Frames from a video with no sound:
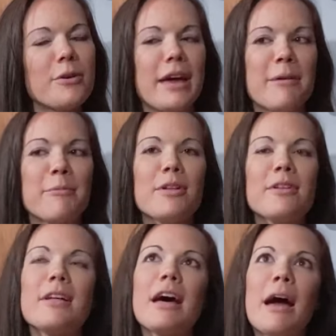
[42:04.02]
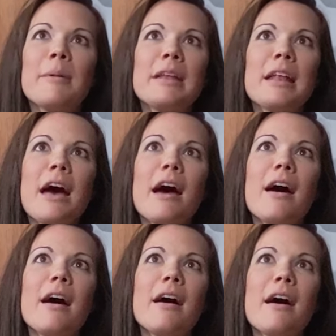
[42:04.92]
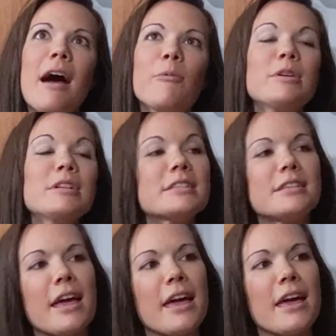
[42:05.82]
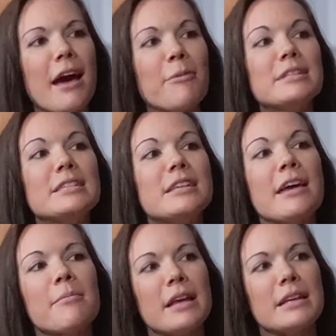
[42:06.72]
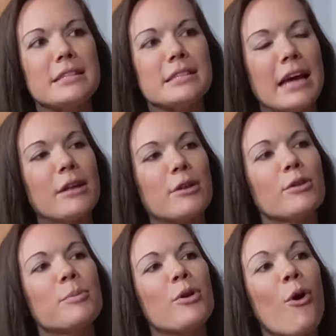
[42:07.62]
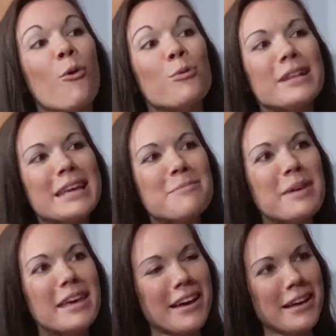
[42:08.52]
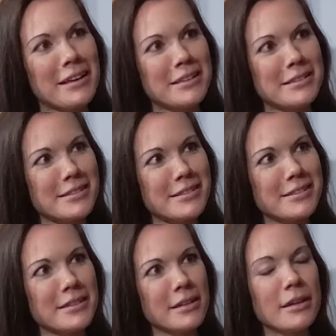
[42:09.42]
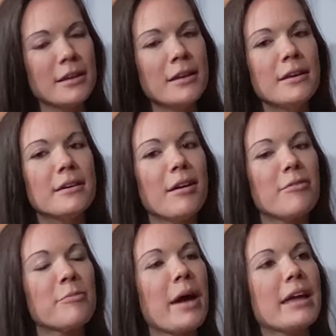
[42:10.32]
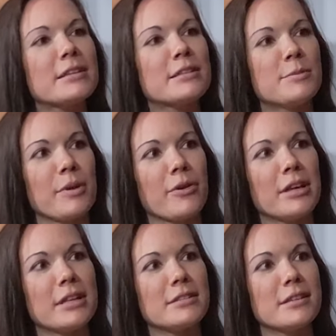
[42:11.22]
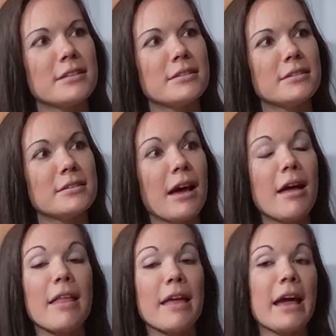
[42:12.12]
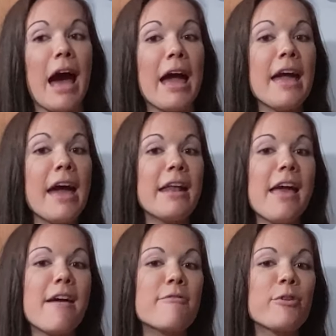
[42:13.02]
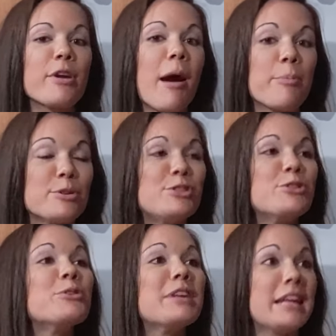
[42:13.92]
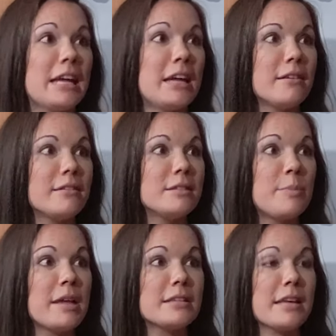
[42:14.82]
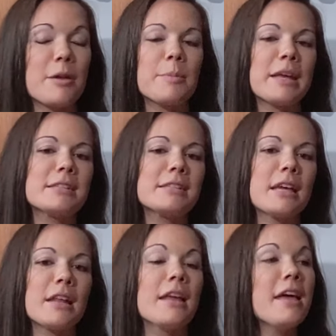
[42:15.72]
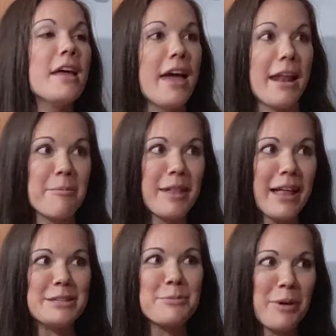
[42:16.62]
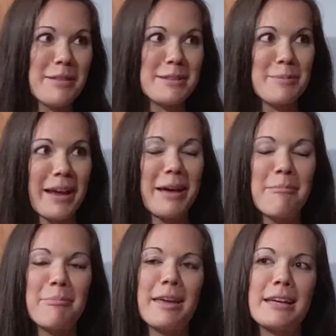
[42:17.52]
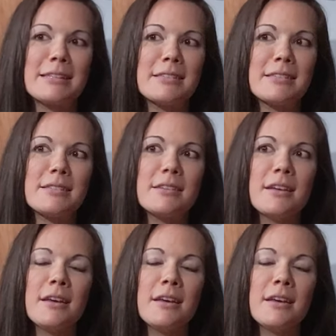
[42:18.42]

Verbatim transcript: Okay, well, I mean, I would say I'm less entitled, but only because of my experiences. Not like I had every opportunity to be entitled, because again, and I'm glad you brought this back up, because